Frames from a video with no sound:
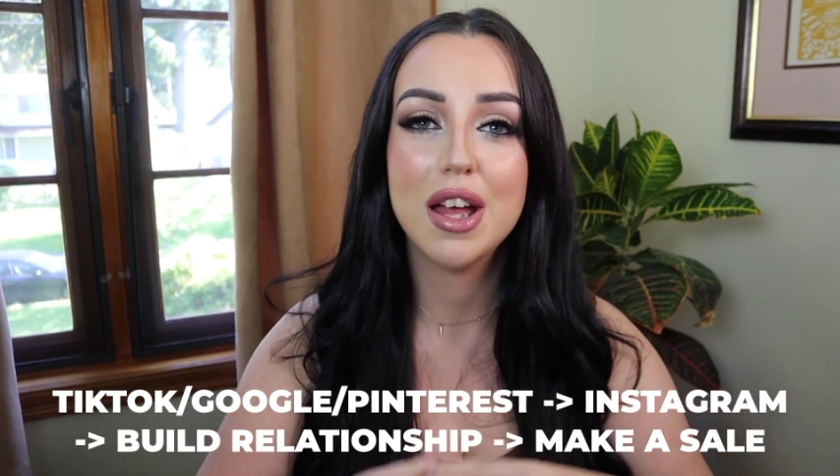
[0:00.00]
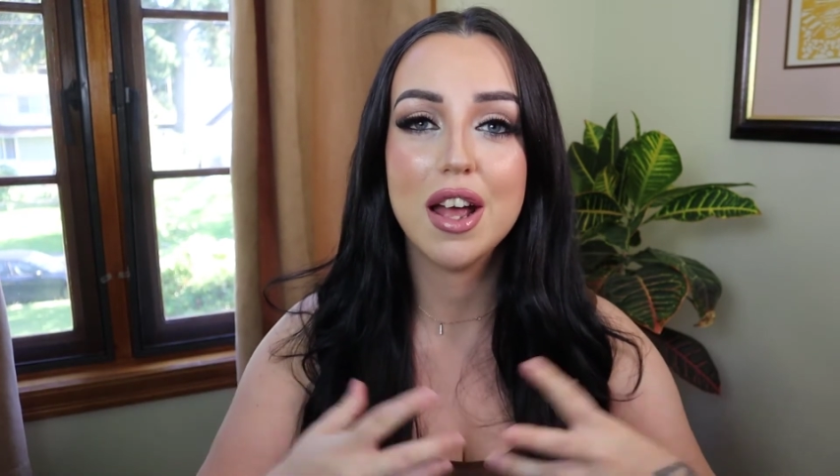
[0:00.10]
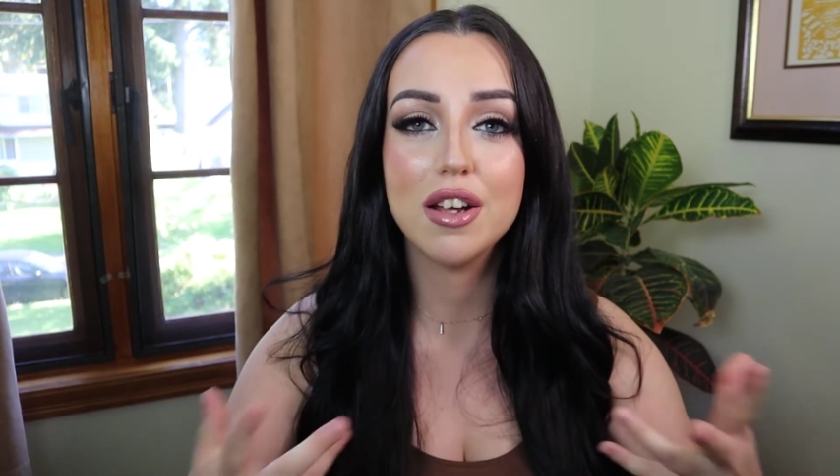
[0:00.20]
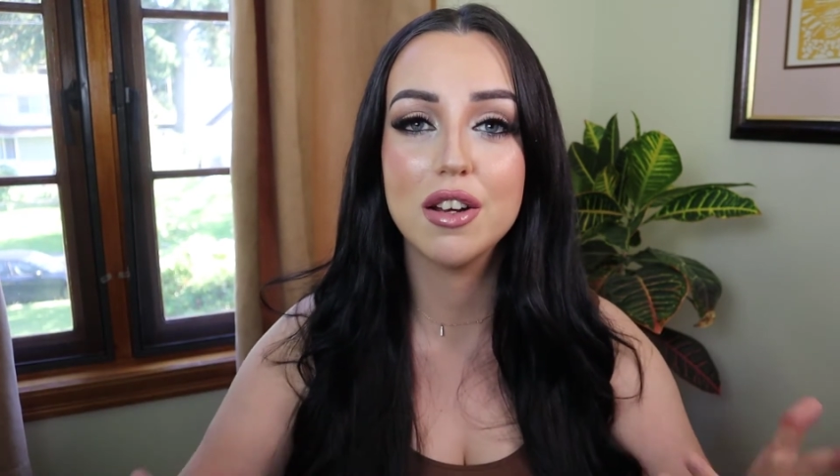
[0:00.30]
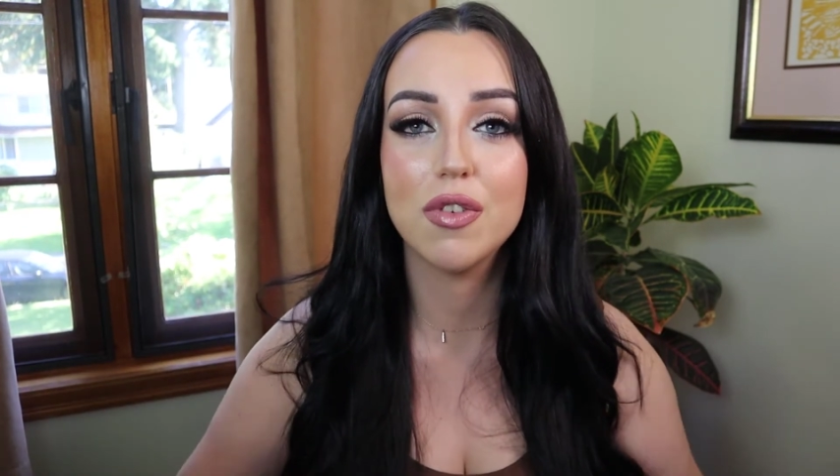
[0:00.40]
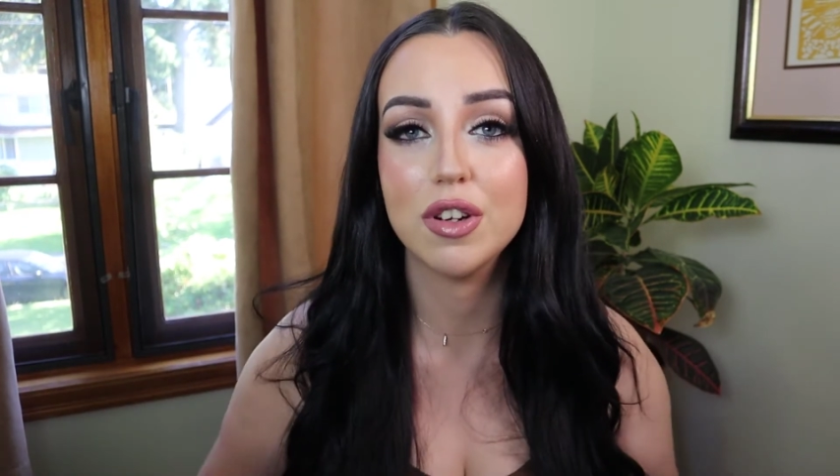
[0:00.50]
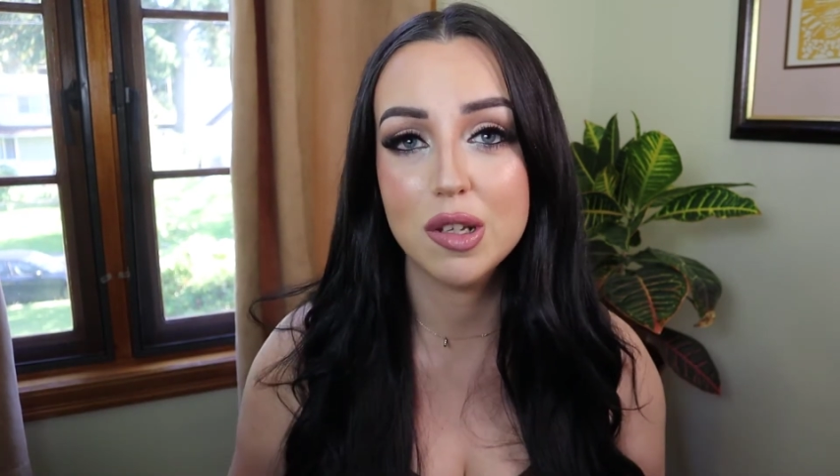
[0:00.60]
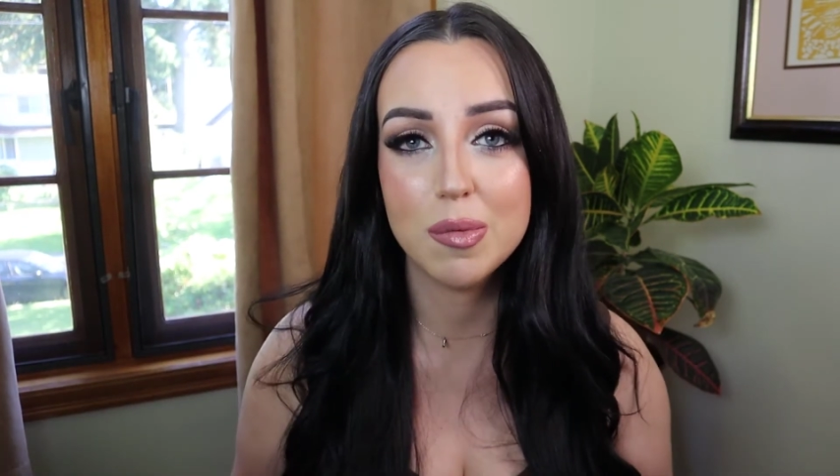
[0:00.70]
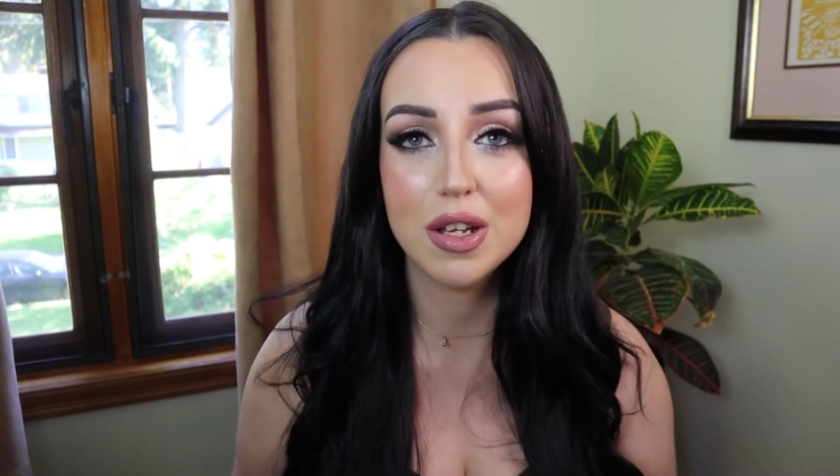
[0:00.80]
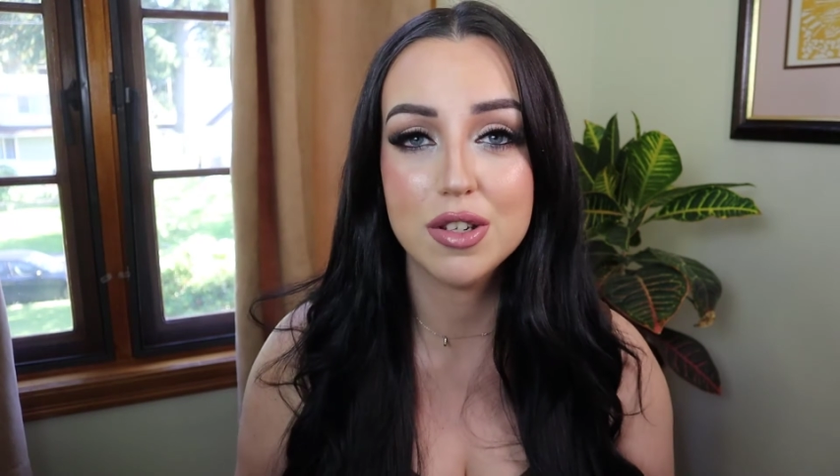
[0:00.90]
and convert
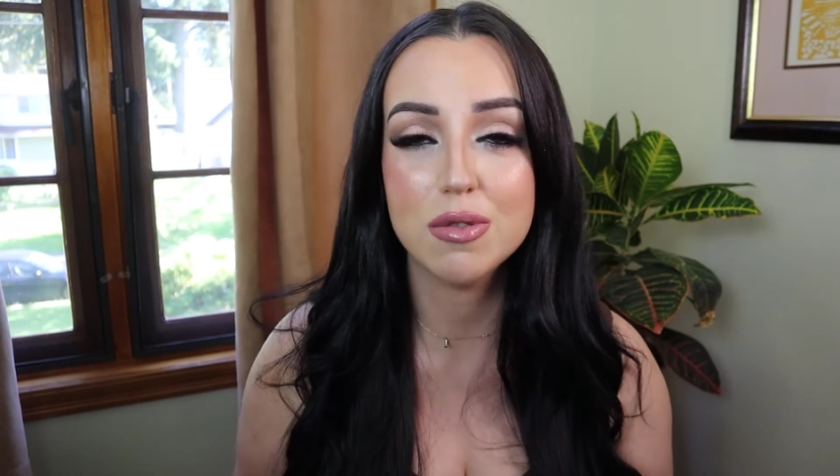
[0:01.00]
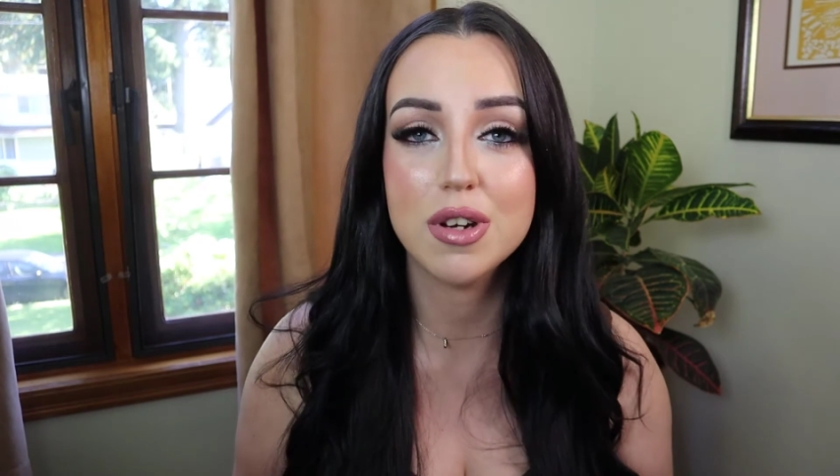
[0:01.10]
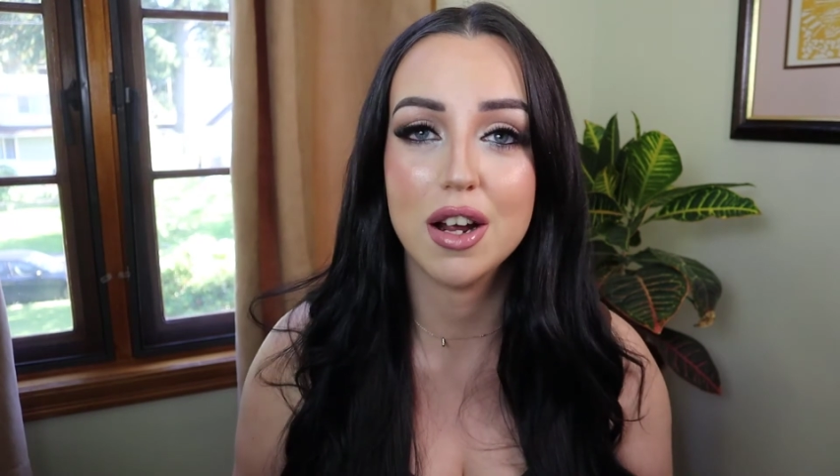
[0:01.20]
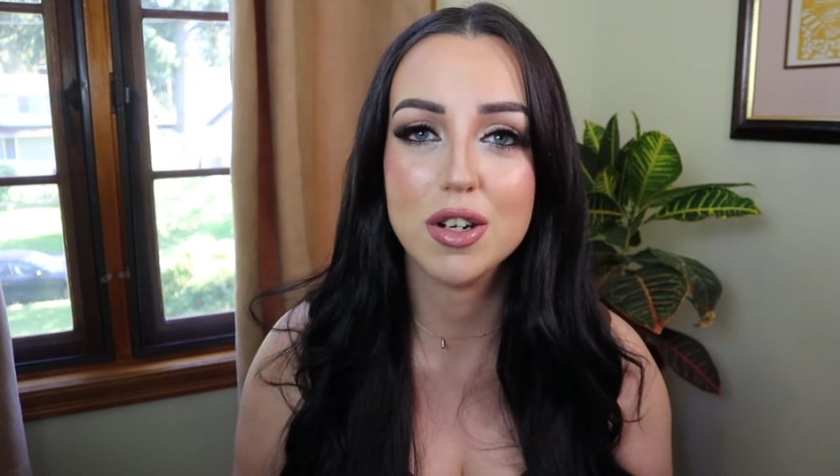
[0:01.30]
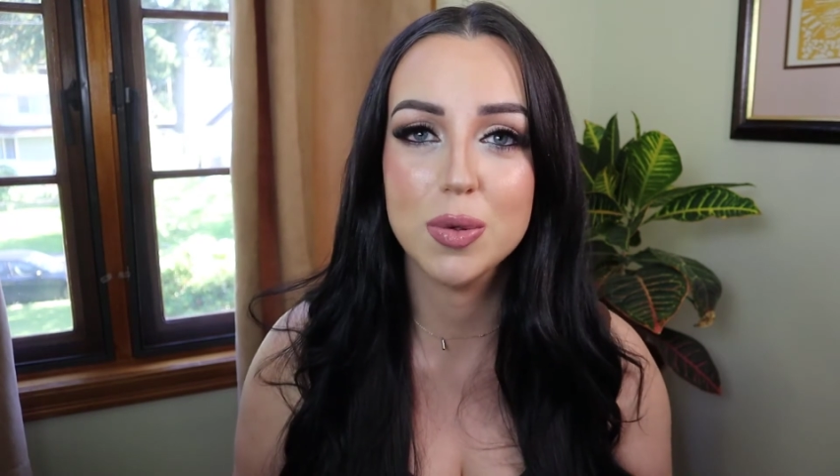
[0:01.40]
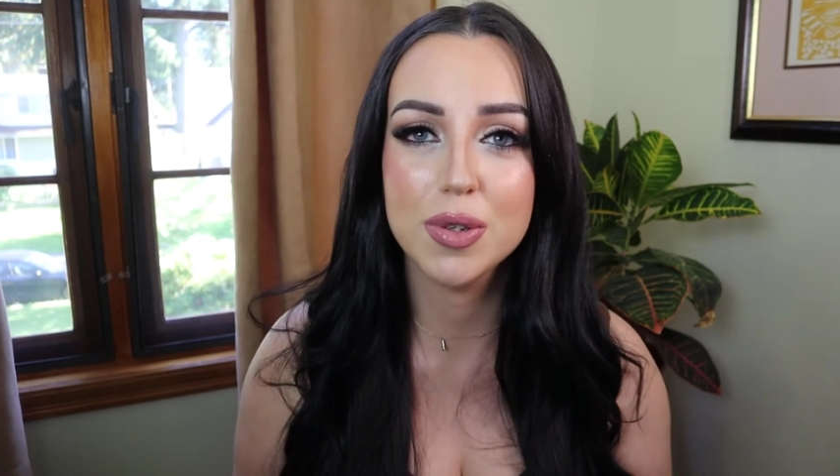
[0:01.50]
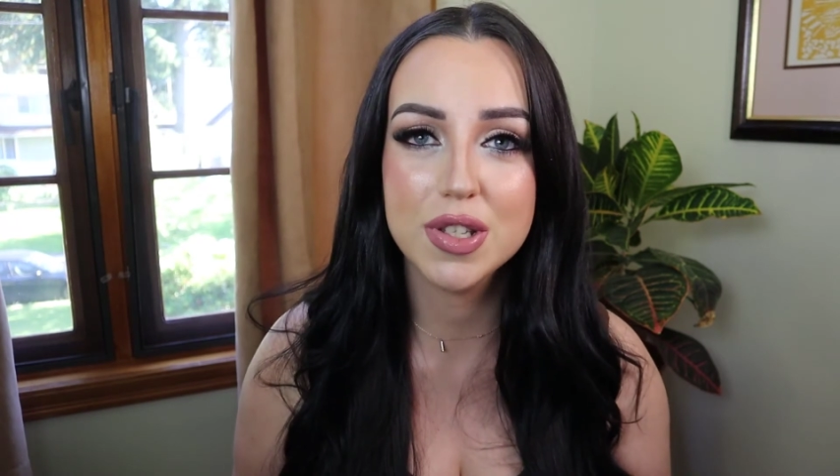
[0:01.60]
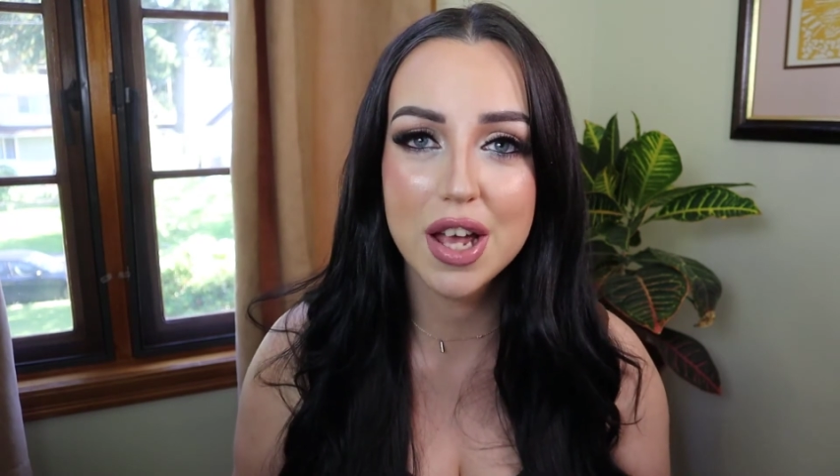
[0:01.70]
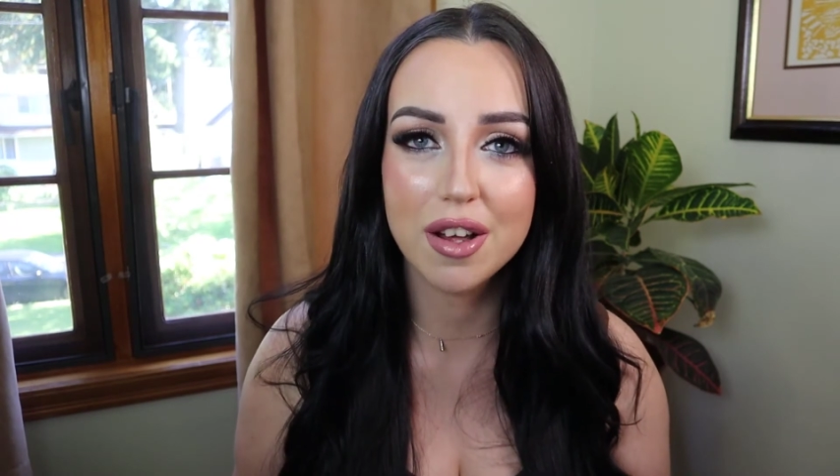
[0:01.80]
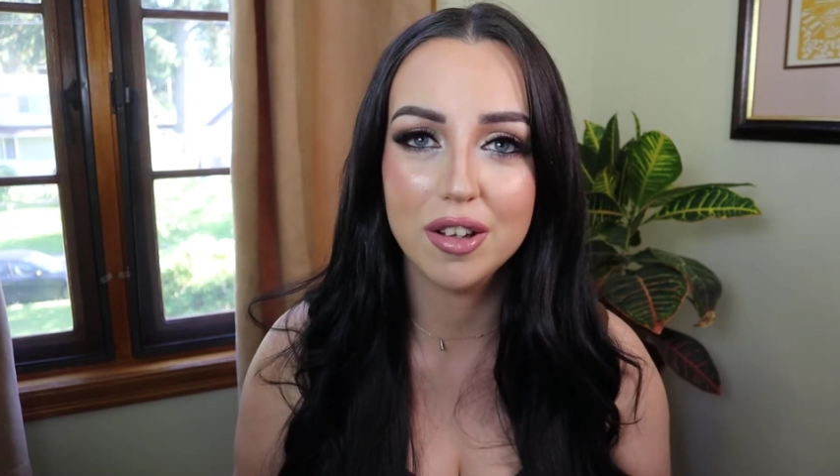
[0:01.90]
them into an actual
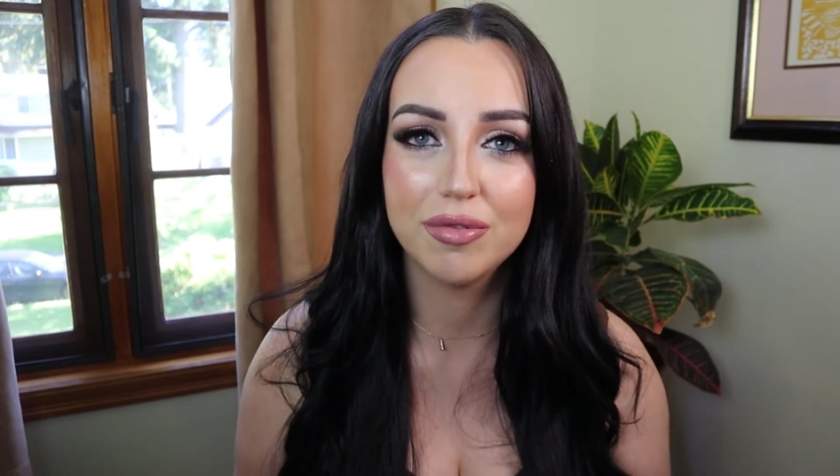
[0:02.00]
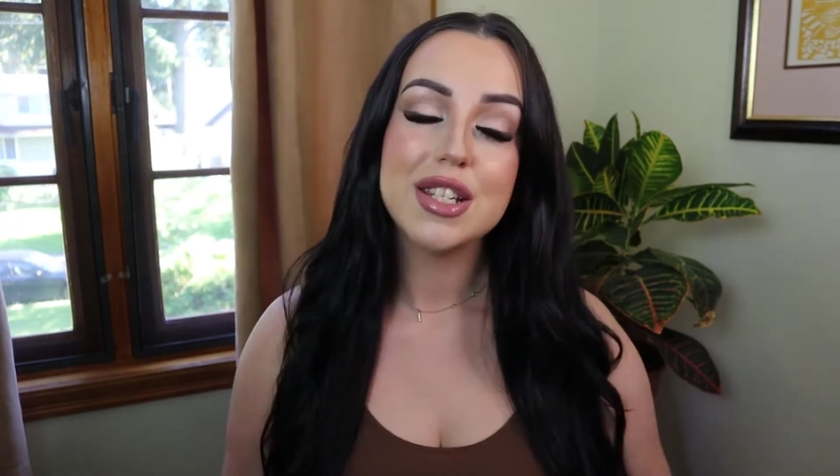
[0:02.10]
sale.